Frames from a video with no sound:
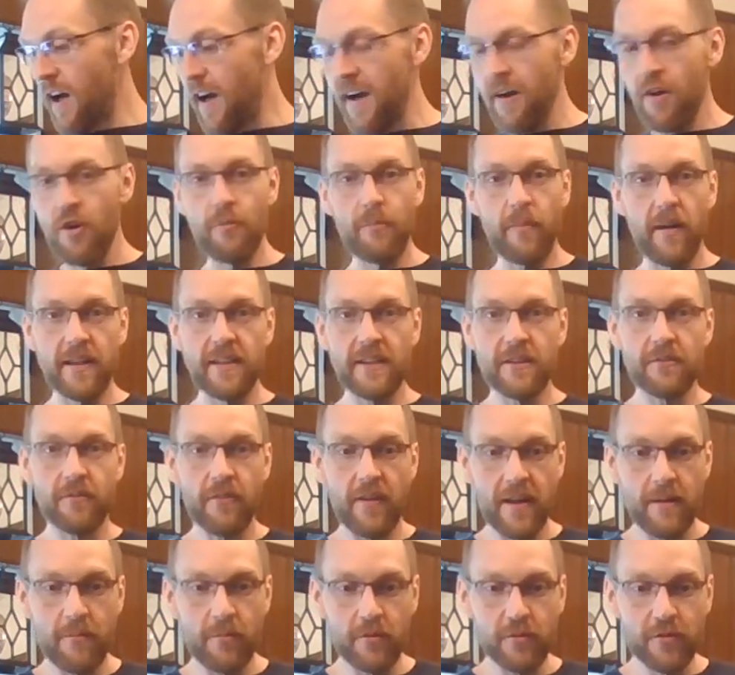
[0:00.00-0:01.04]
I hope I didn't
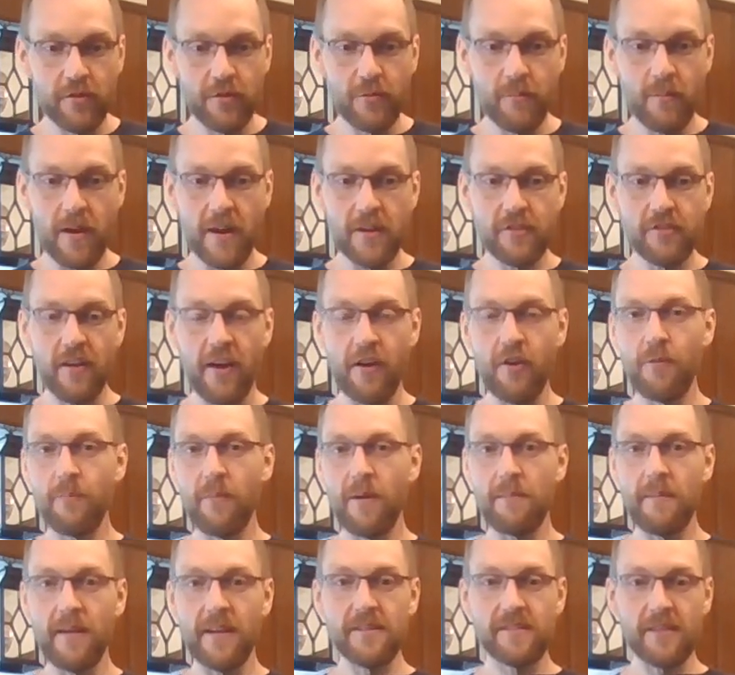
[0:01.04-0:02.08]
ramble too much. I hope
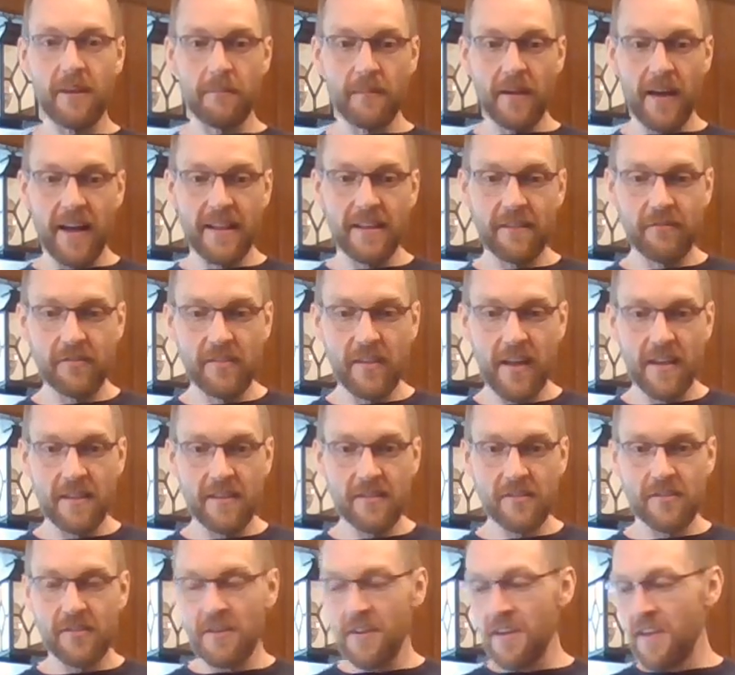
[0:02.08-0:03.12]
I made some kind of
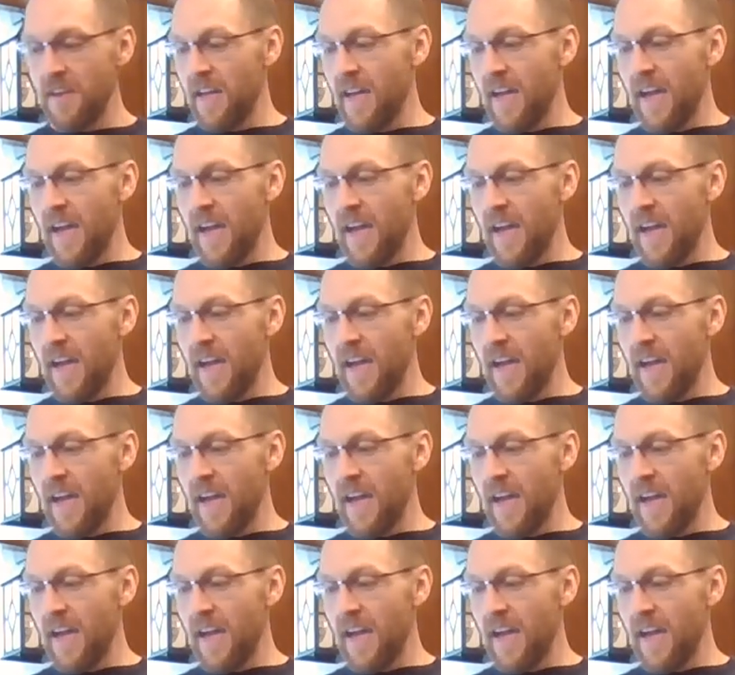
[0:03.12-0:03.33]
sense.